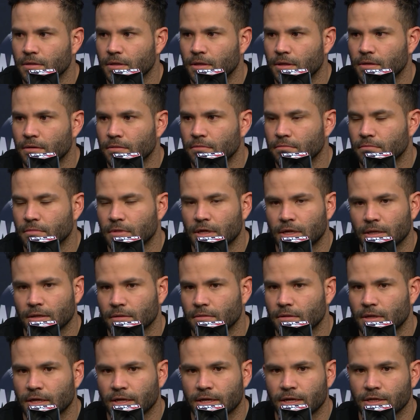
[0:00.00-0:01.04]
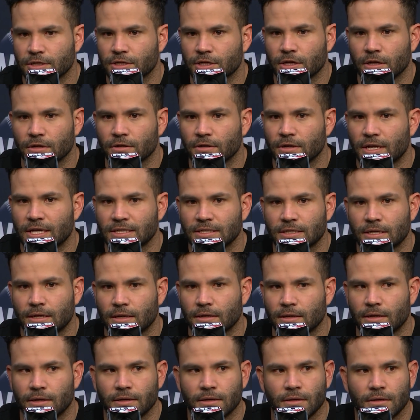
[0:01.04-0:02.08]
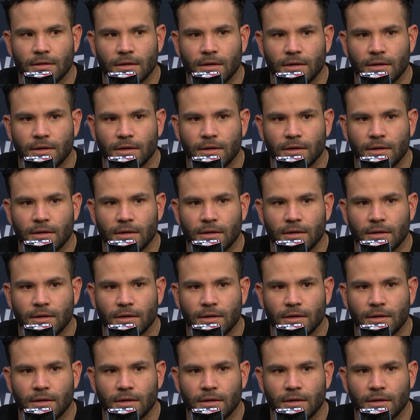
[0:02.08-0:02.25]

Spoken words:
And like I told you last time,